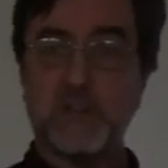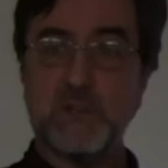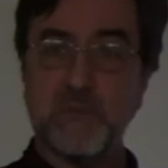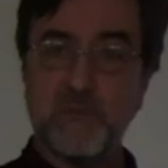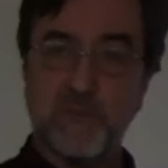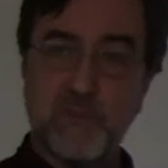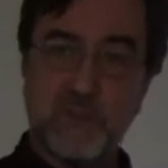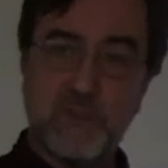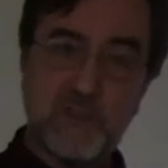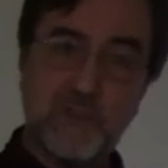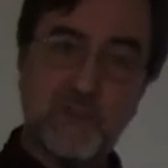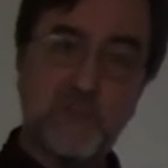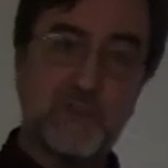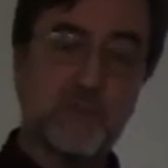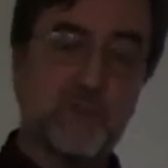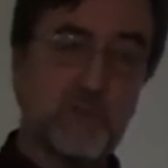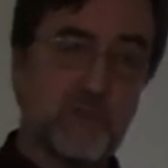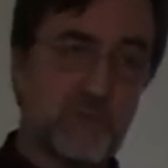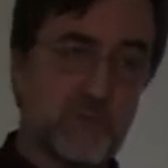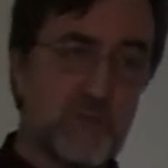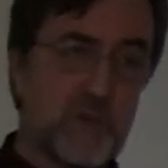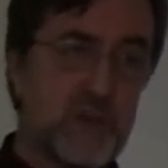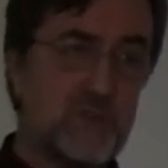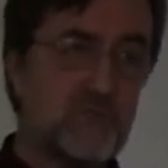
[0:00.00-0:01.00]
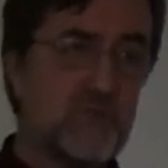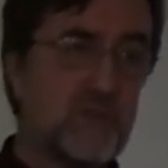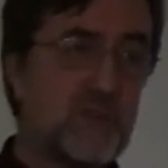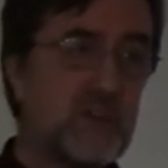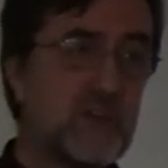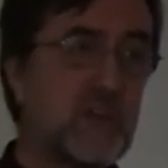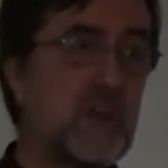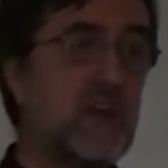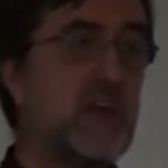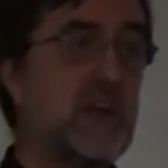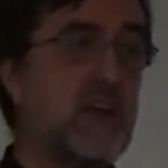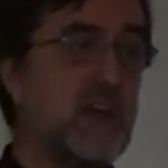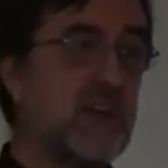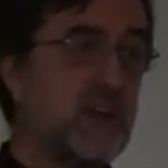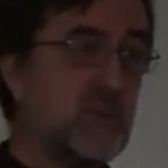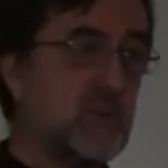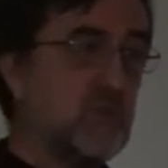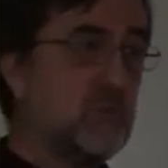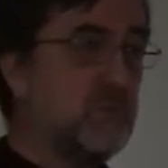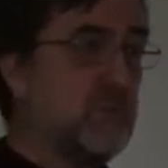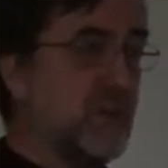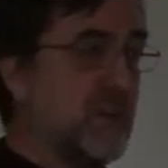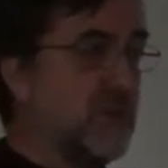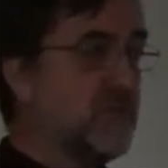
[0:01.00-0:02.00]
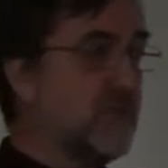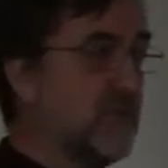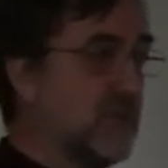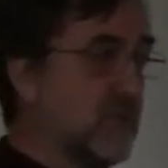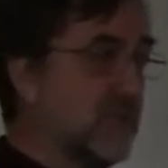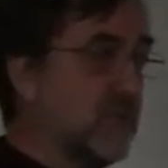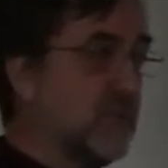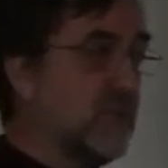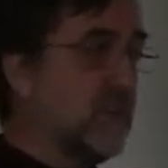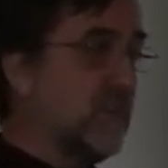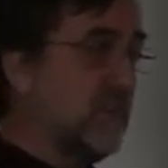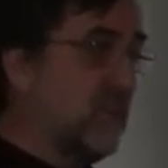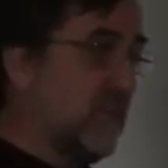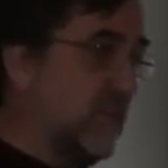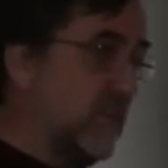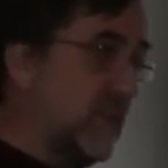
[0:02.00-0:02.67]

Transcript: if they listen to the traffic and to make sure that,